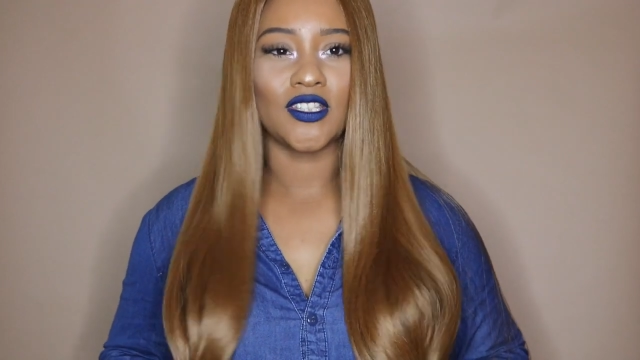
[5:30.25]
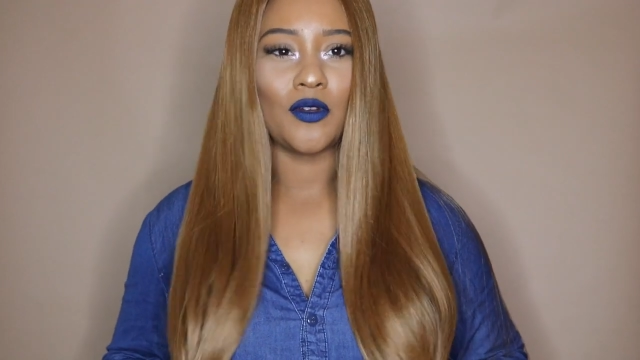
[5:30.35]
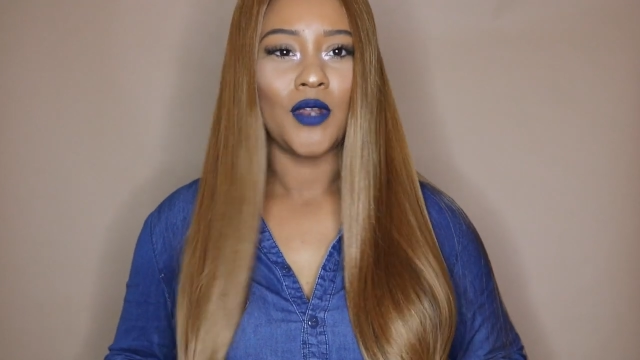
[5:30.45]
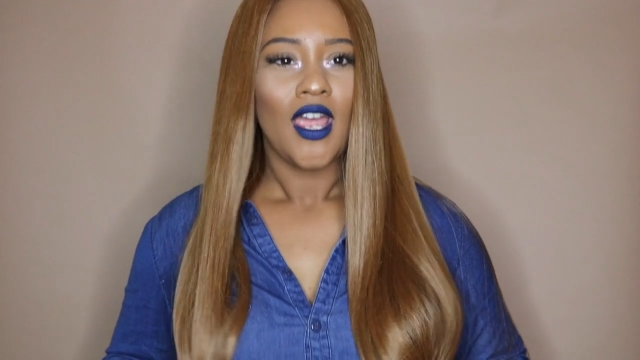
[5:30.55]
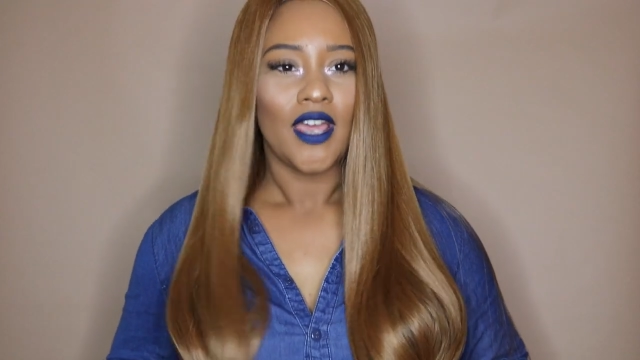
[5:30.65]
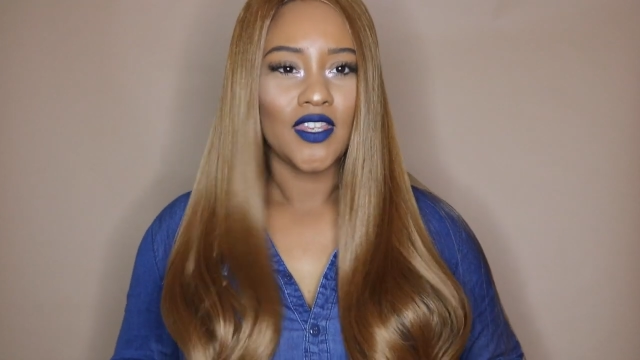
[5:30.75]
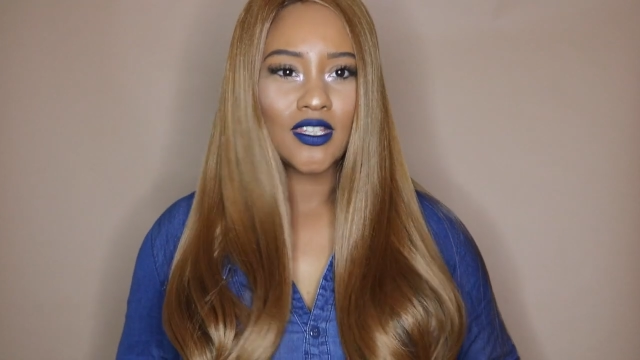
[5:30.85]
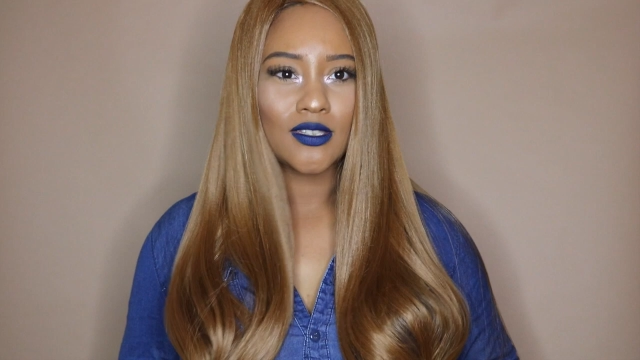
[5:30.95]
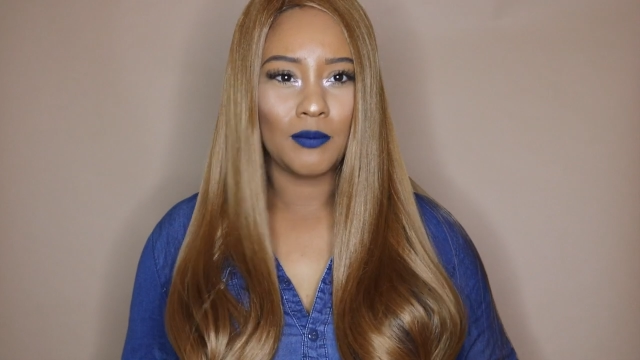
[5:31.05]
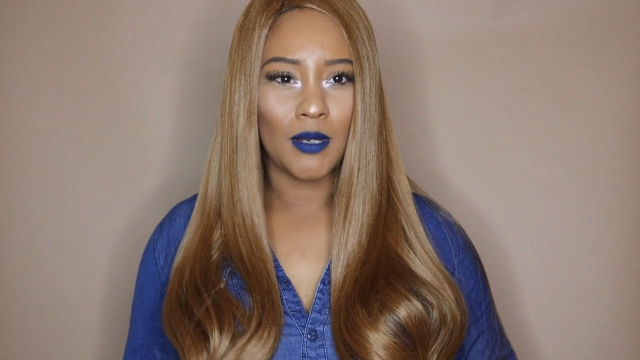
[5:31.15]
So I think
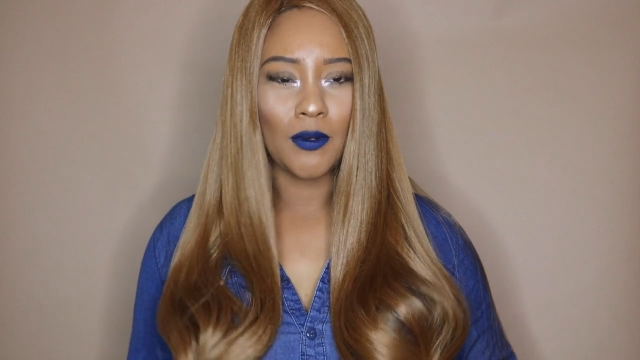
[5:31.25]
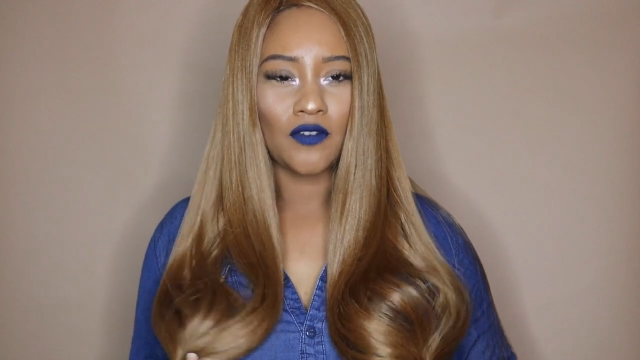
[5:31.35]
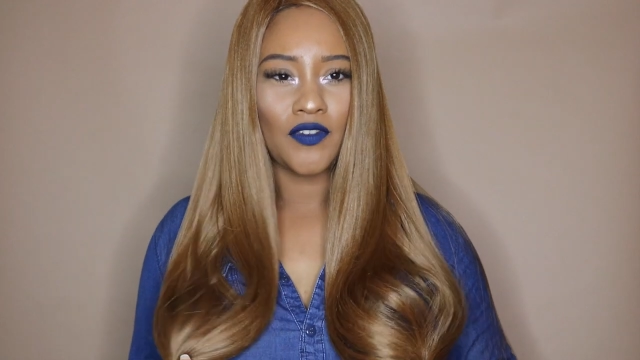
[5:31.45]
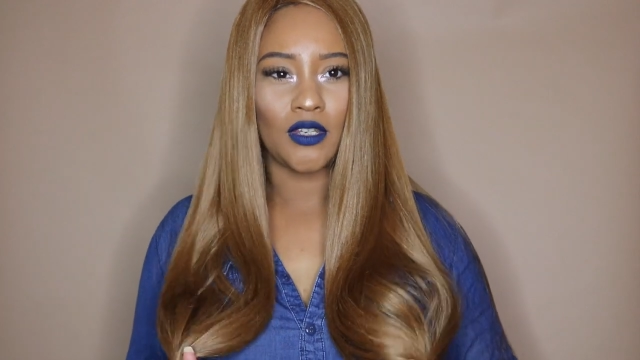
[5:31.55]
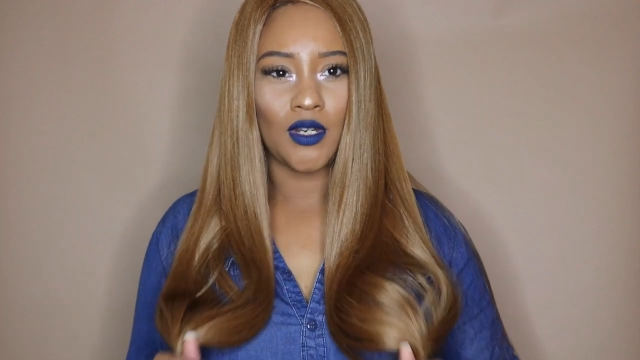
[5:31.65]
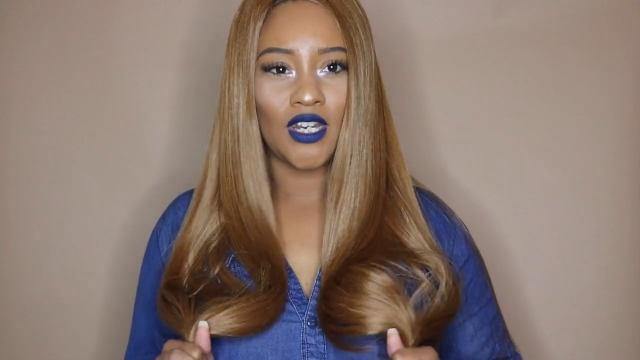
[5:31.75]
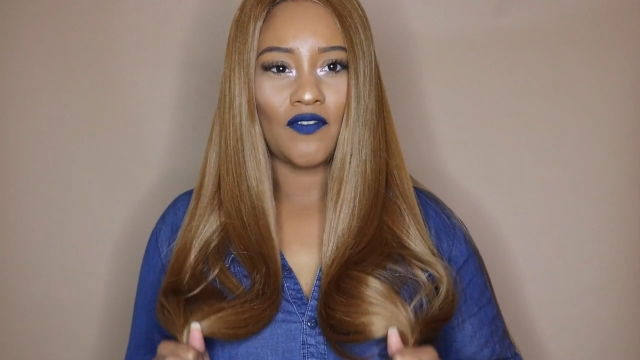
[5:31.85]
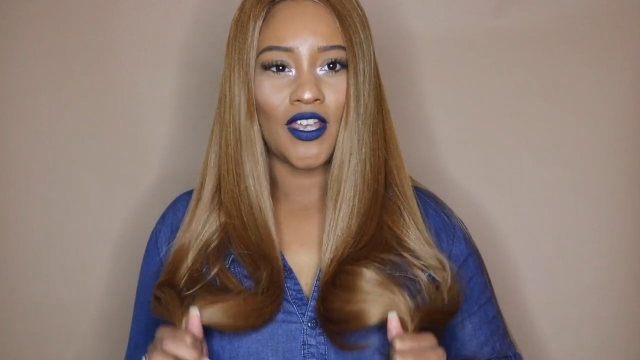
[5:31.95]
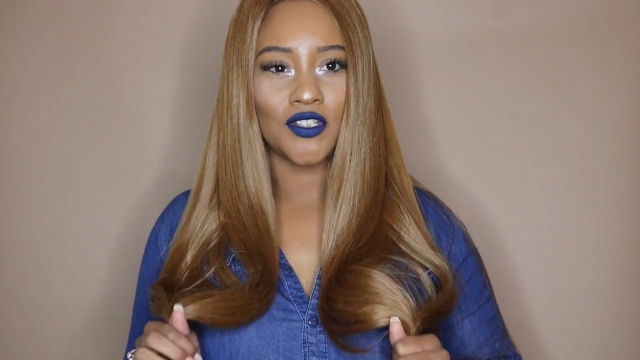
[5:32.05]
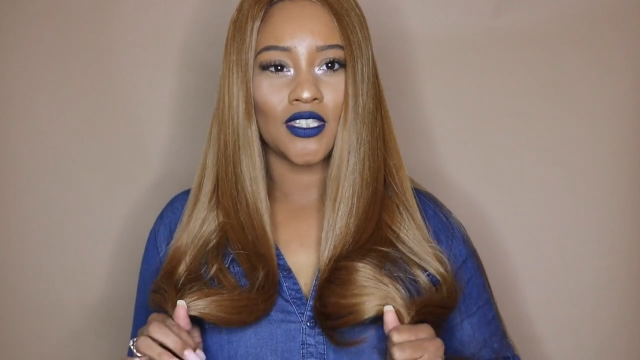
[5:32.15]
this would be a perfect unit if
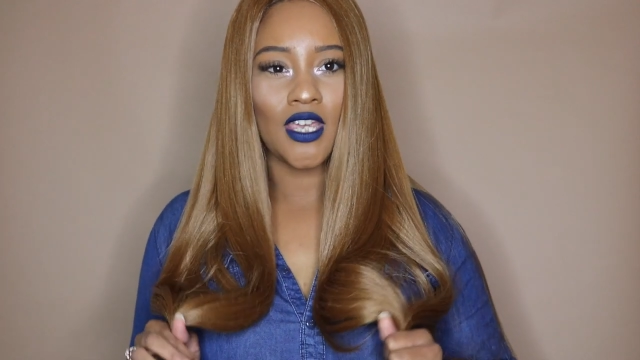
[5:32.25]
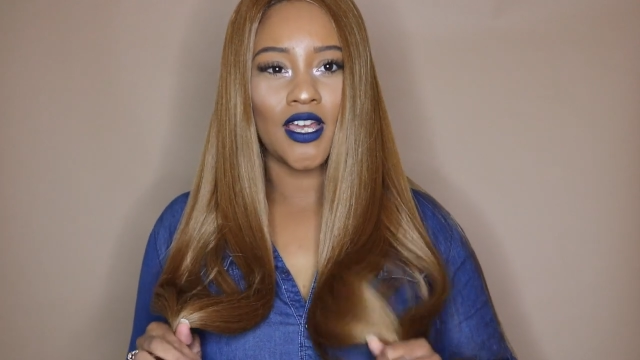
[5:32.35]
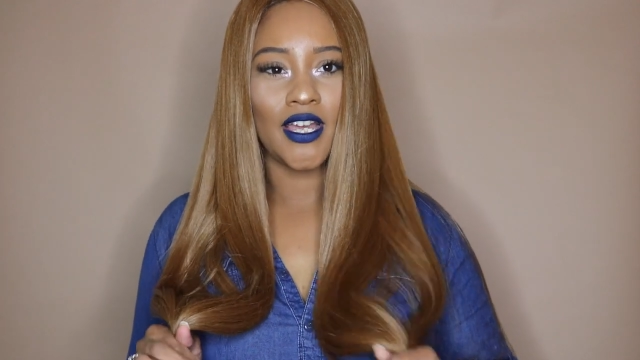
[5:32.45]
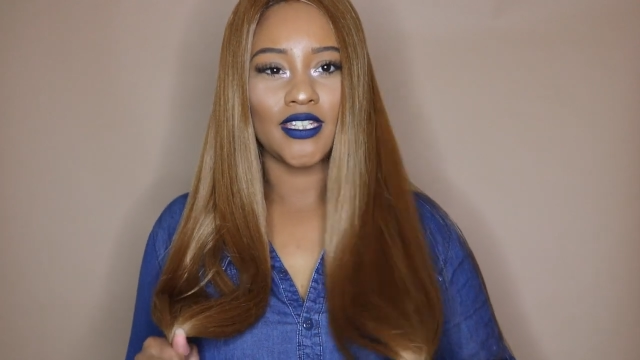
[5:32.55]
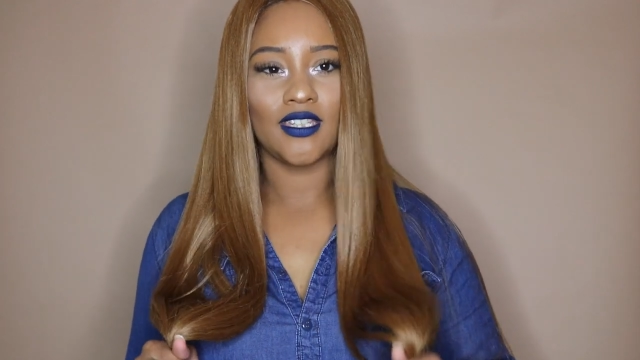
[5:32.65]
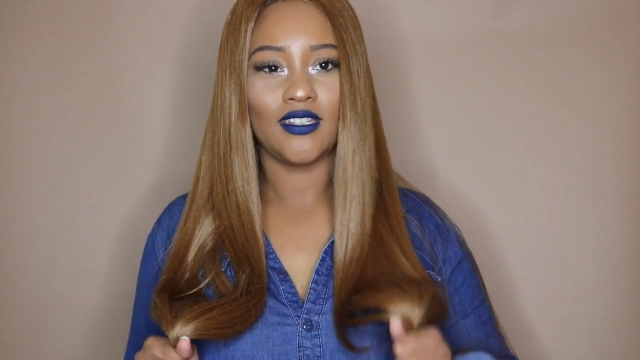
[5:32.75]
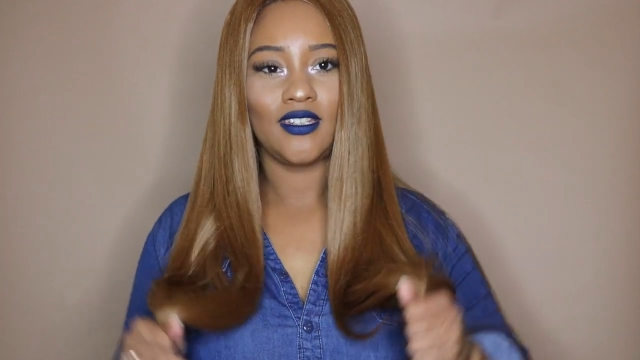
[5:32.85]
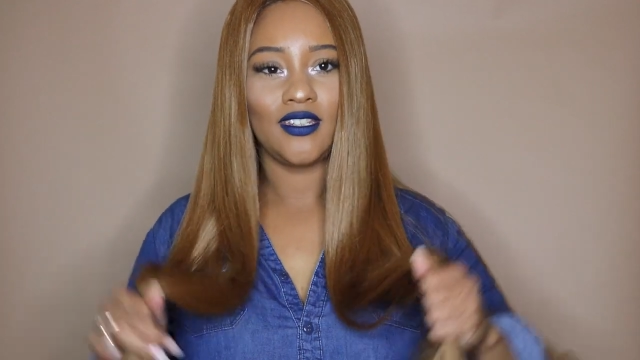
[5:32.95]
I just cut